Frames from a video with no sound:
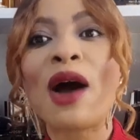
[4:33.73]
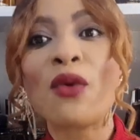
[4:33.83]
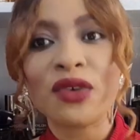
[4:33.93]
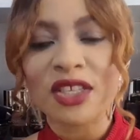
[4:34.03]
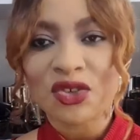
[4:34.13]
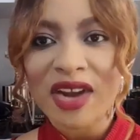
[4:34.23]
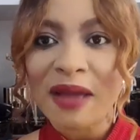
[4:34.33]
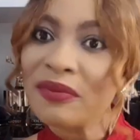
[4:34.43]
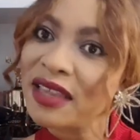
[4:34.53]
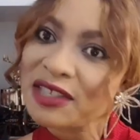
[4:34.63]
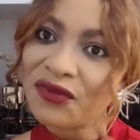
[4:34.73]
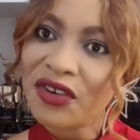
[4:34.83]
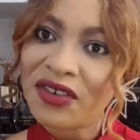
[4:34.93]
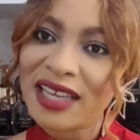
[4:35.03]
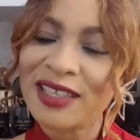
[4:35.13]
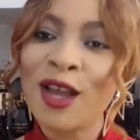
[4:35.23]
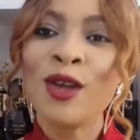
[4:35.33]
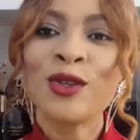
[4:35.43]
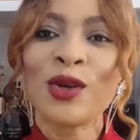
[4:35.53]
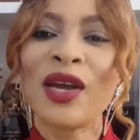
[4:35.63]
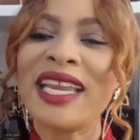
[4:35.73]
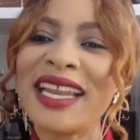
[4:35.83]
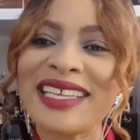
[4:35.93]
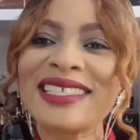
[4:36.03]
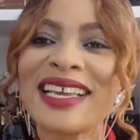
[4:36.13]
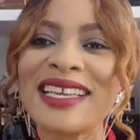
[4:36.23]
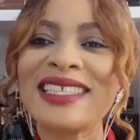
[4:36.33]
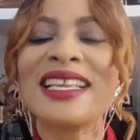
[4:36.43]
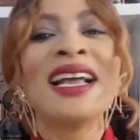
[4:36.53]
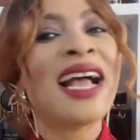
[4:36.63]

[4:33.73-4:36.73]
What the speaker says: would describe this fragrance. So in essence,